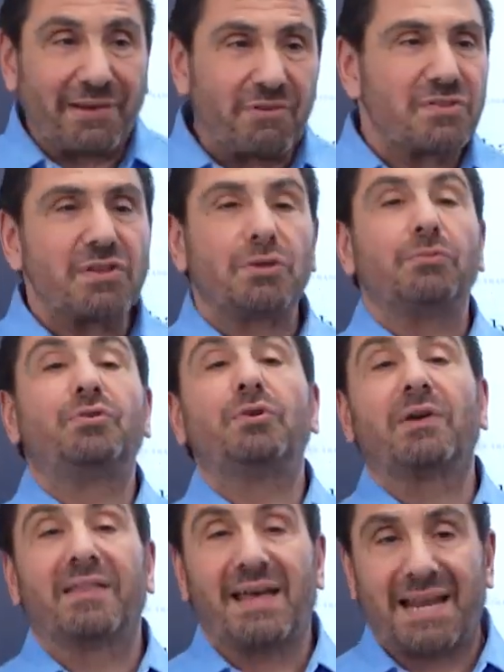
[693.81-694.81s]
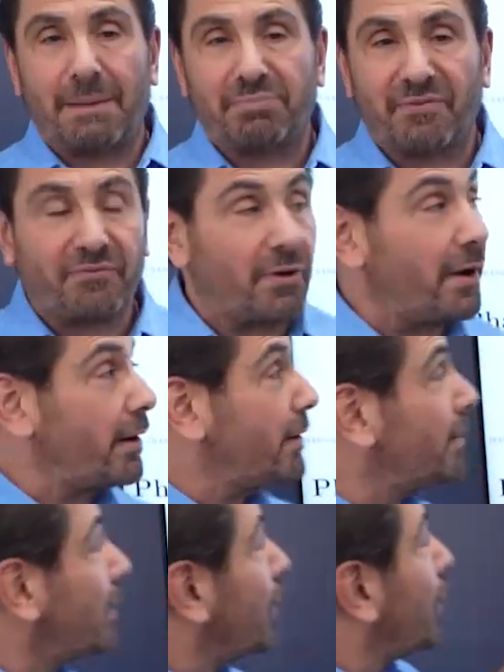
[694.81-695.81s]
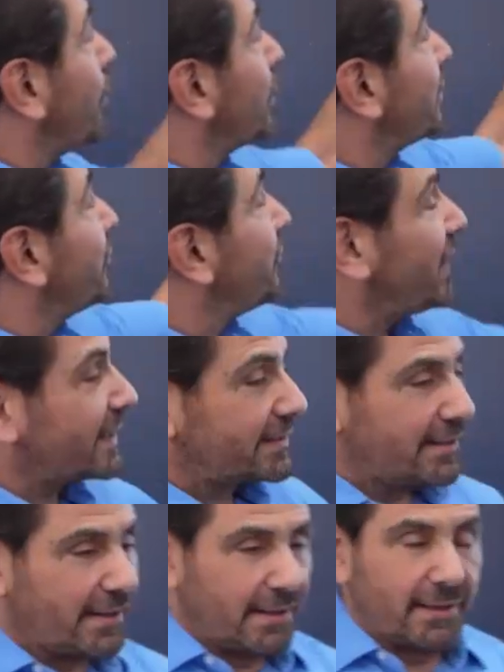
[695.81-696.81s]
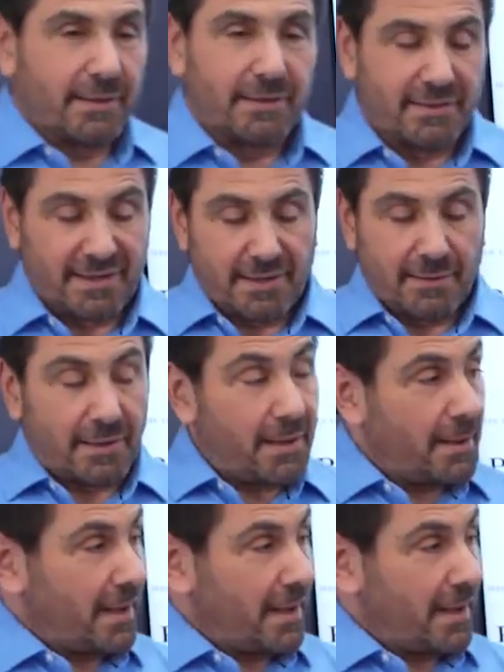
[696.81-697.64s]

Everything you do to that amplifier will affect the